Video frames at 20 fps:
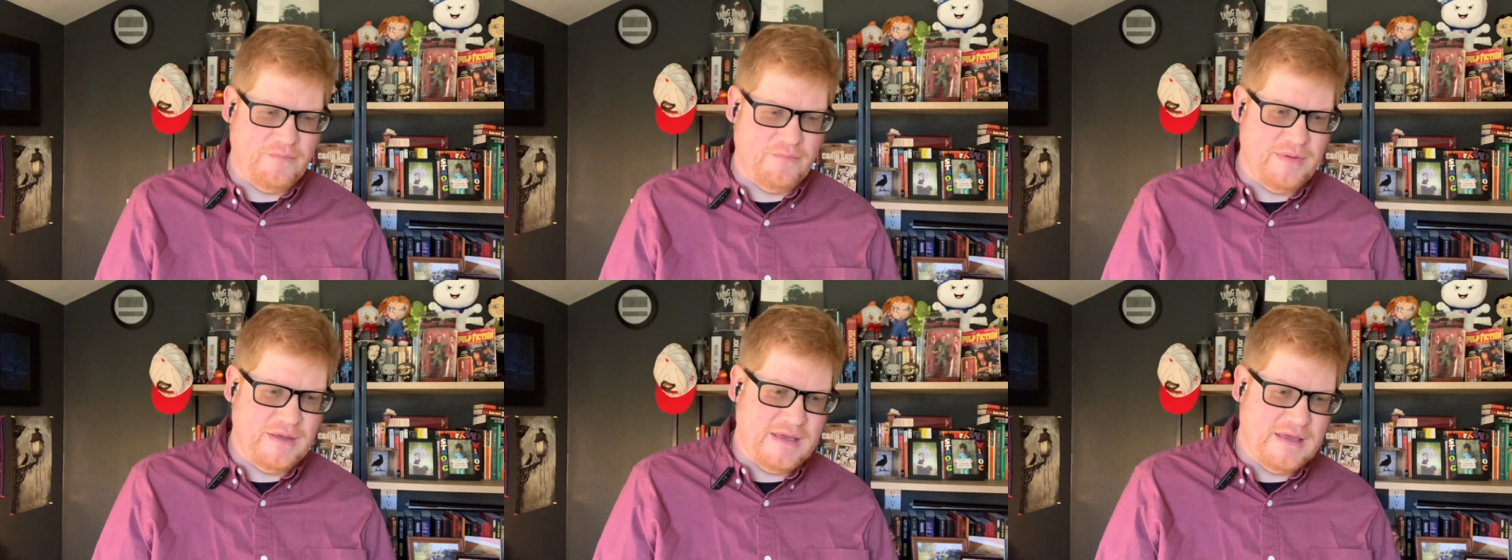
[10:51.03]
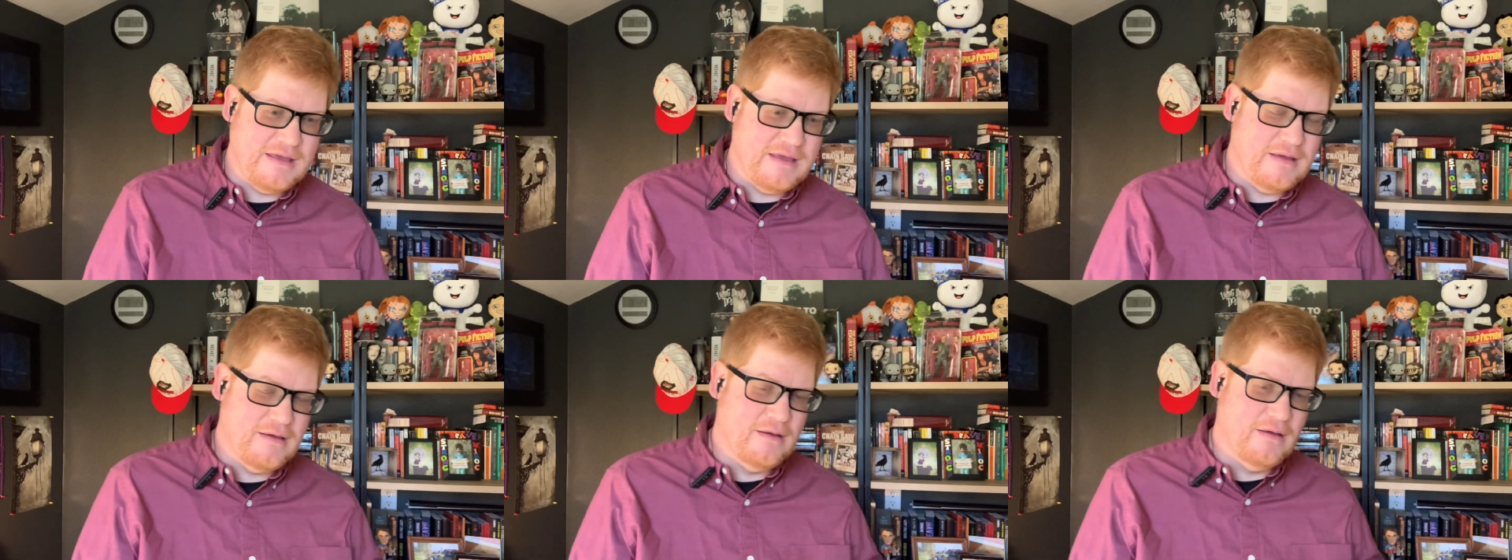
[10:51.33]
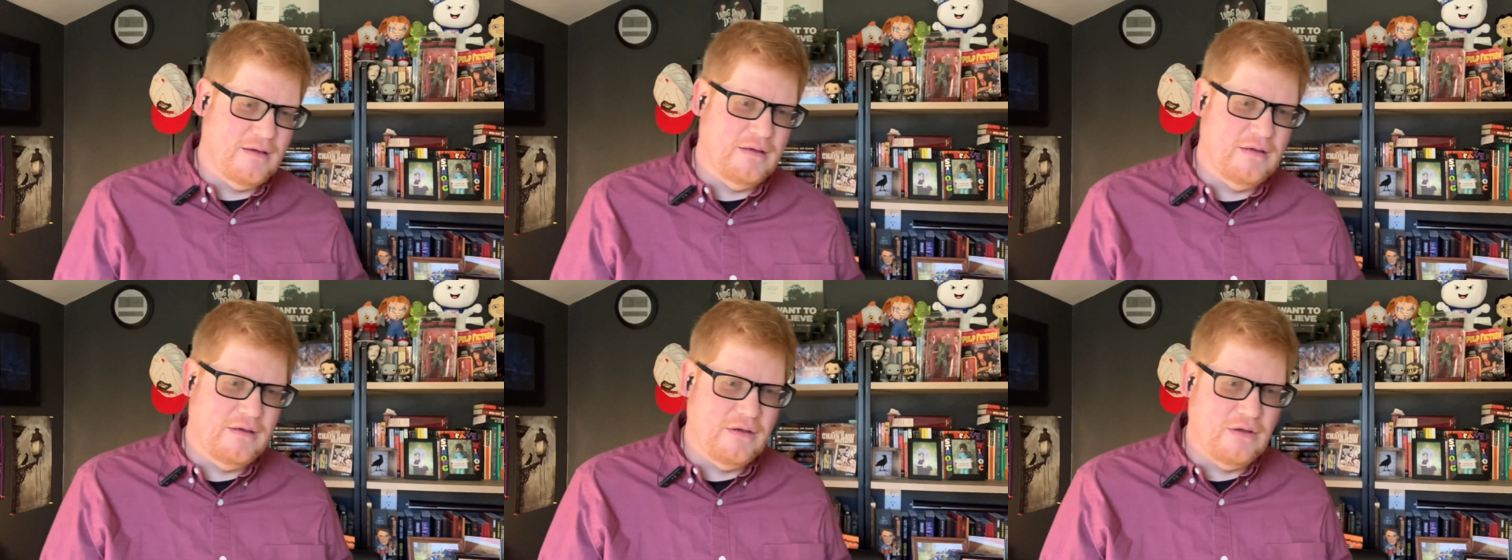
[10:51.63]
be
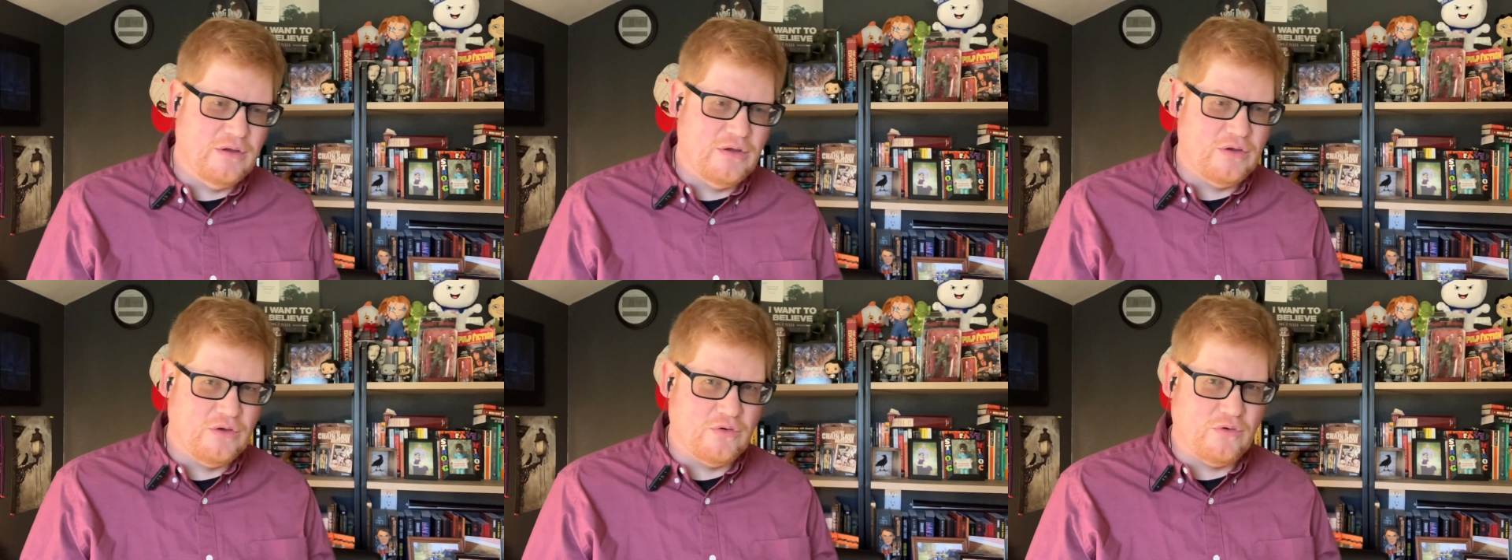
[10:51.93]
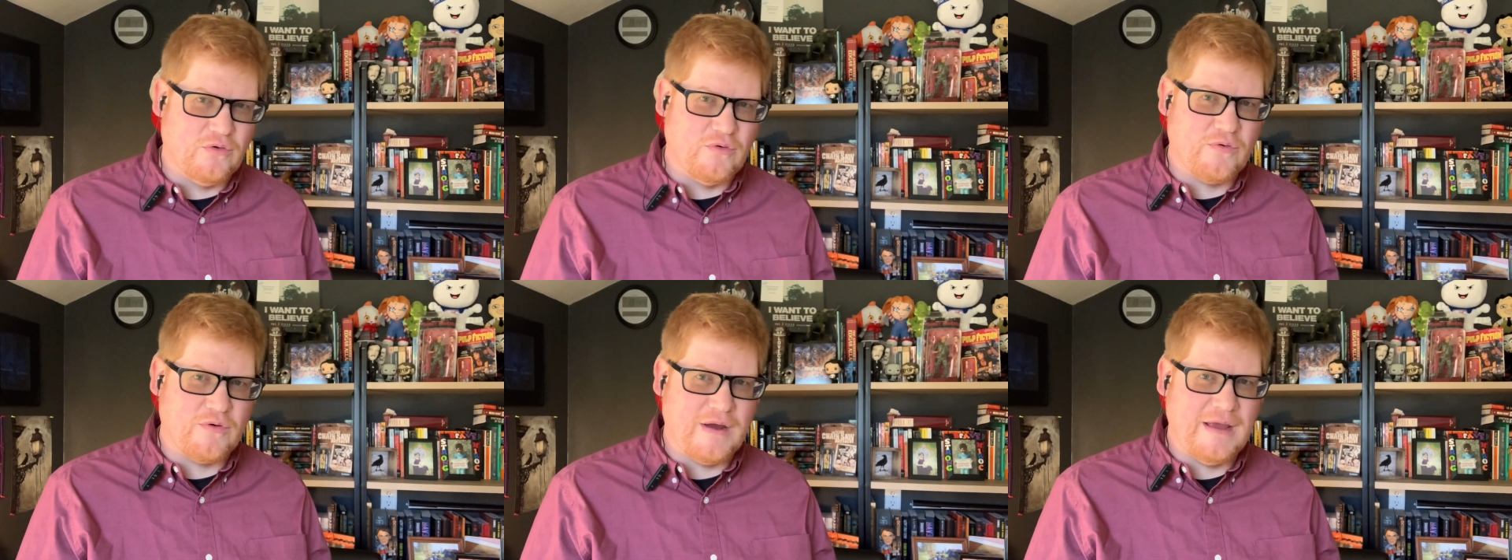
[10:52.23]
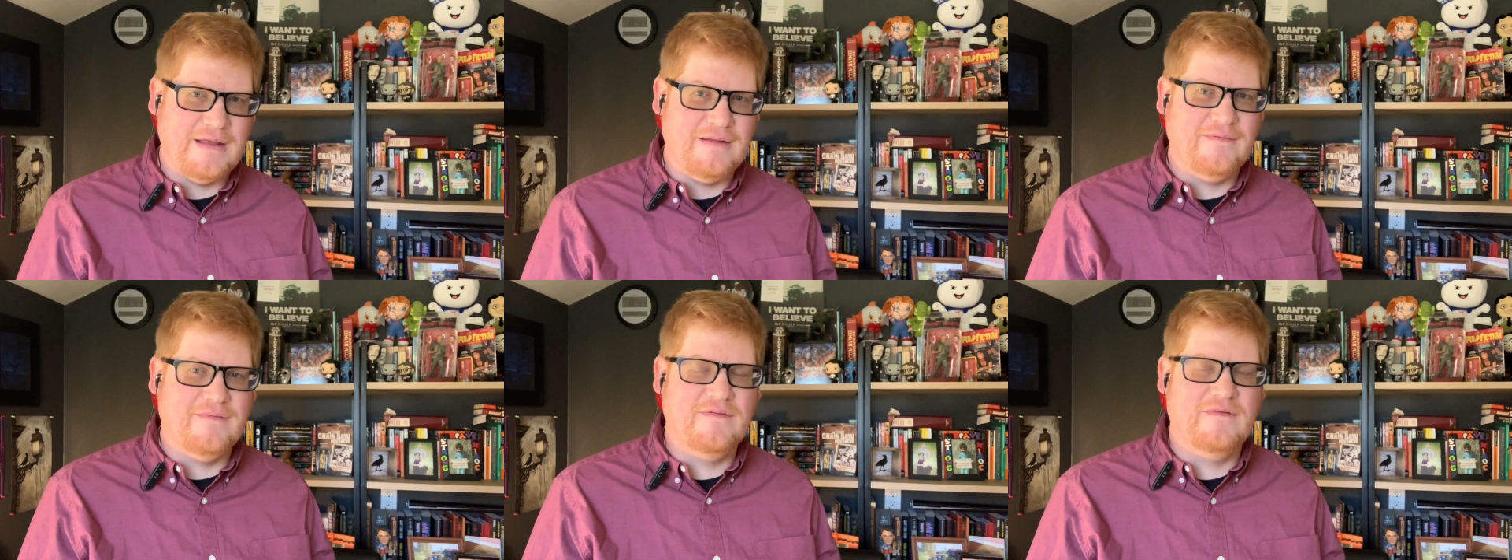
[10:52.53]

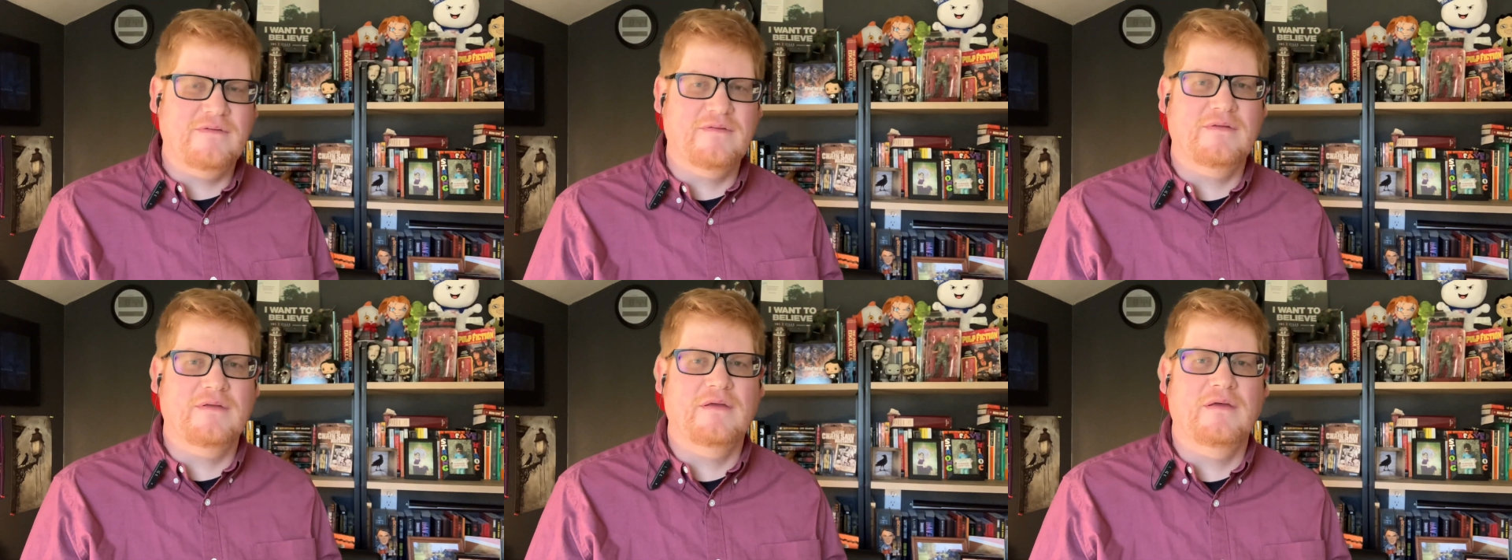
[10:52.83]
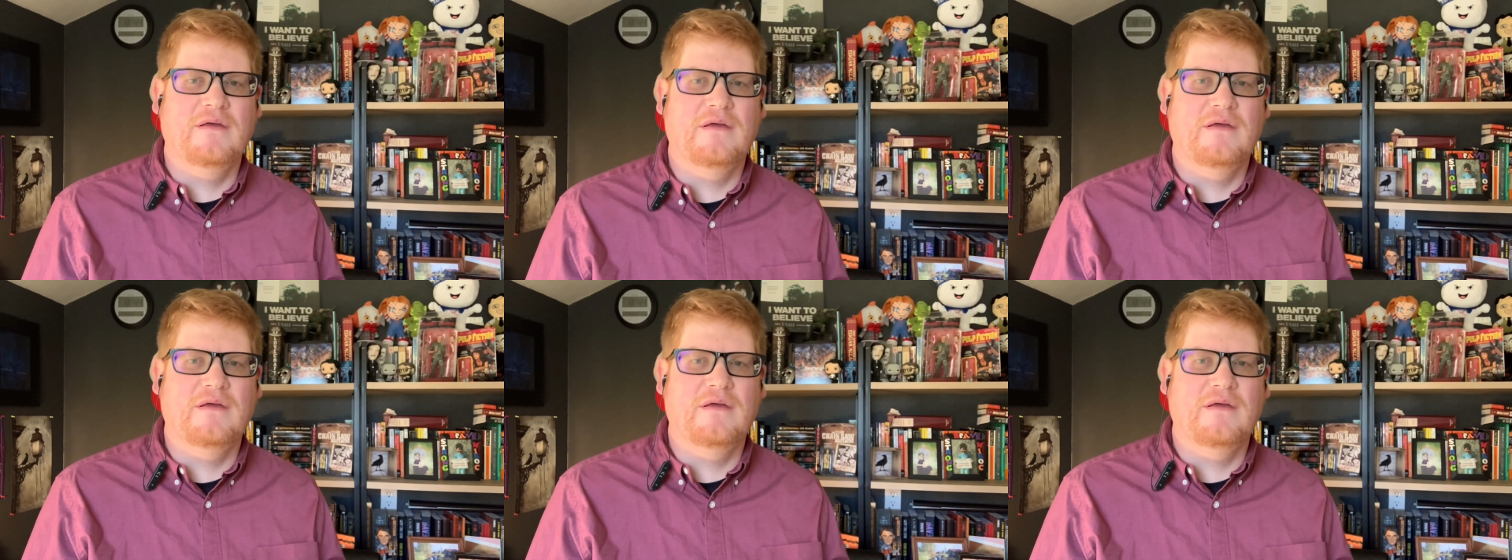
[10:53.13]
greats,